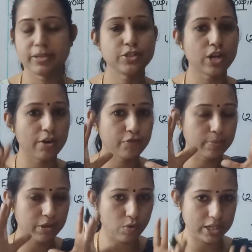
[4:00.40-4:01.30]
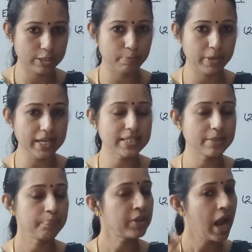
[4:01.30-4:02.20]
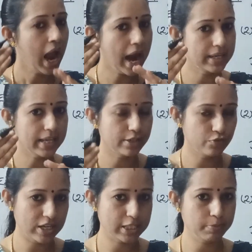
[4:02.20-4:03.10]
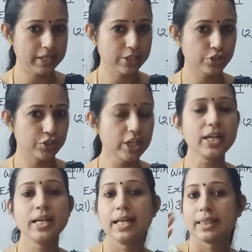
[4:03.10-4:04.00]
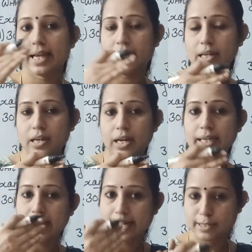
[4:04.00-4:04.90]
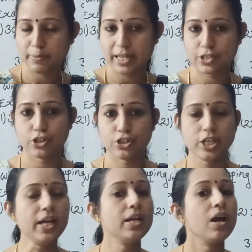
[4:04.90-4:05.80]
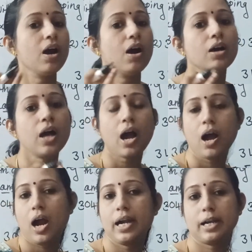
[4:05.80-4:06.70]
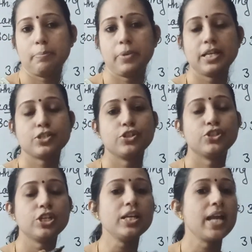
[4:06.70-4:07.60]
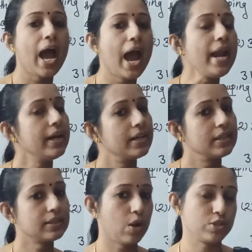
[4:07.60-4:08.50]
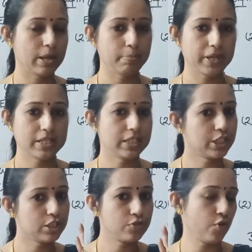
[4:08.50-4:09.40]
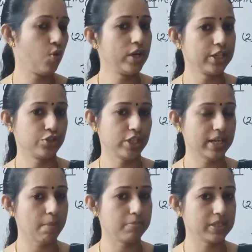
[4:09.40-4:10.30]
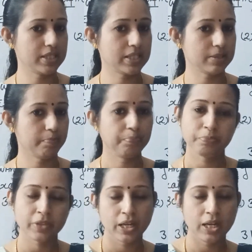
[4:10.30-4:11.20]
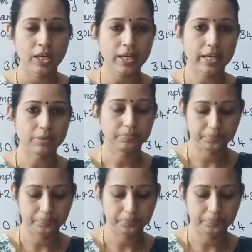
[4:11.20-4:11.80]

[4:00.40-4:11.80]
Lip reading: We start from the ones place. Add that ones place digit. Then tens place digit. 100 place digit and 1000 place digits. 4-digit numbers. Clear?